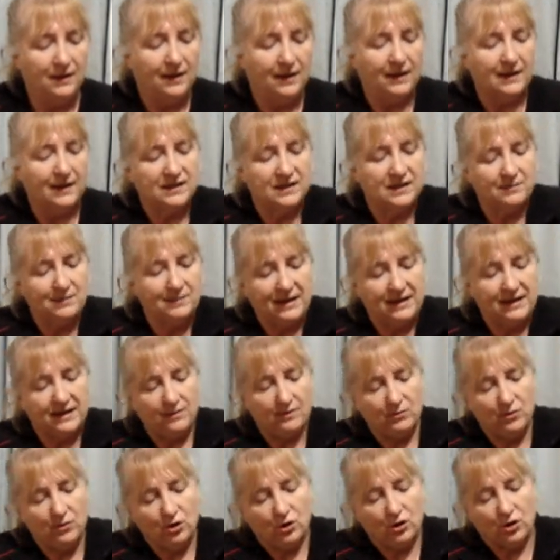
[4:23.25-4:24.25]
And to make
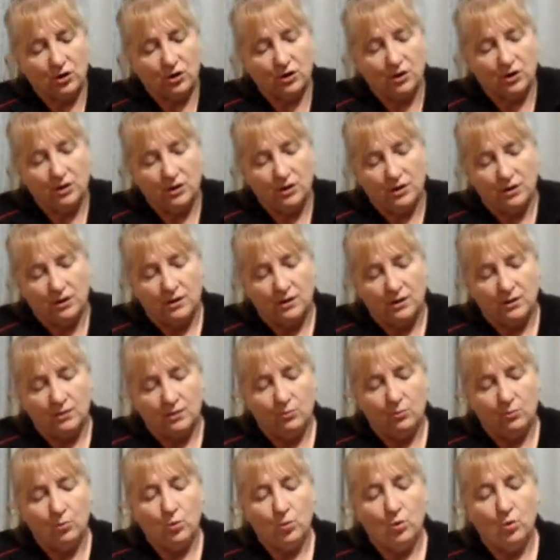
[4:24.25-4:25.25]
them look
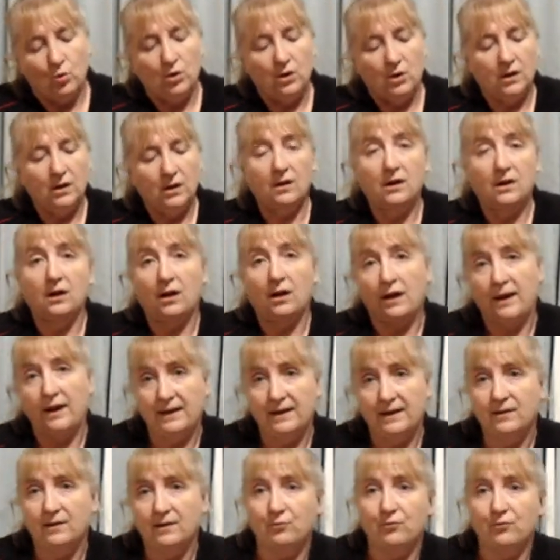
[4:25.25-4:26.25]
more
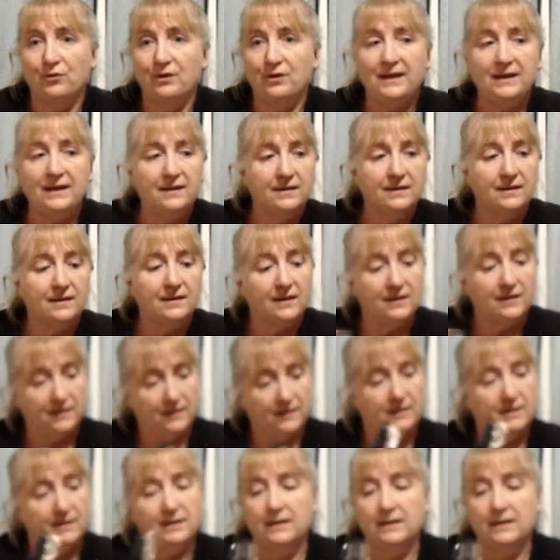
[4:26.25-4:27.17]
like the breed that,